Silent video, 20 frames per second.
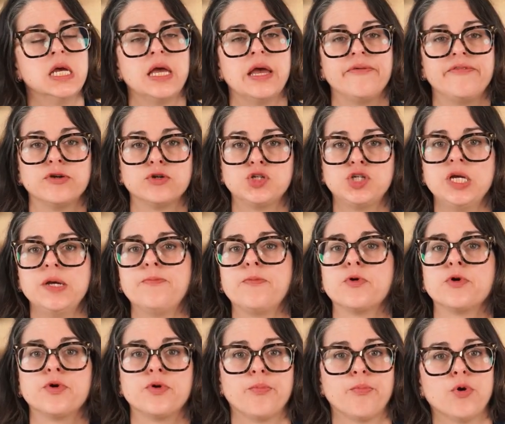If you're cheap
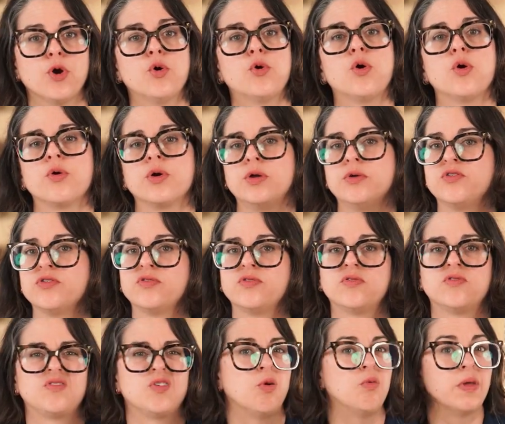or you're broke or you
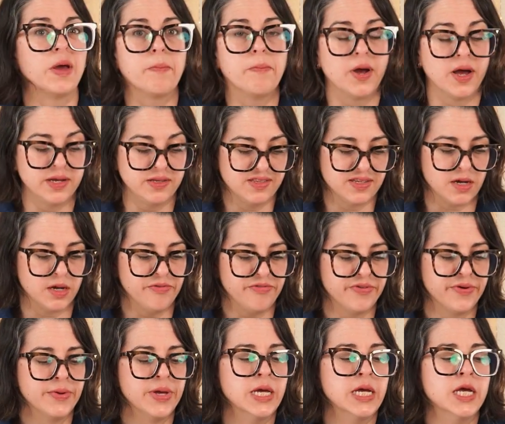just don't like buying
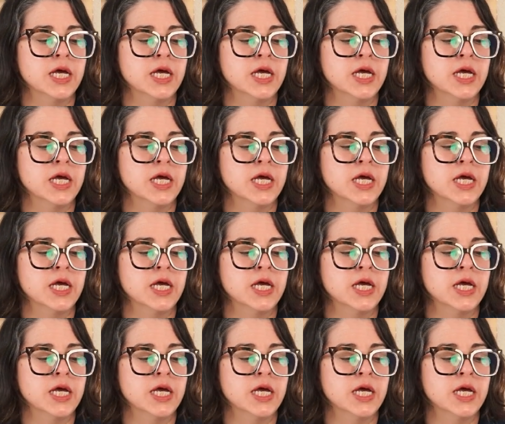stuff,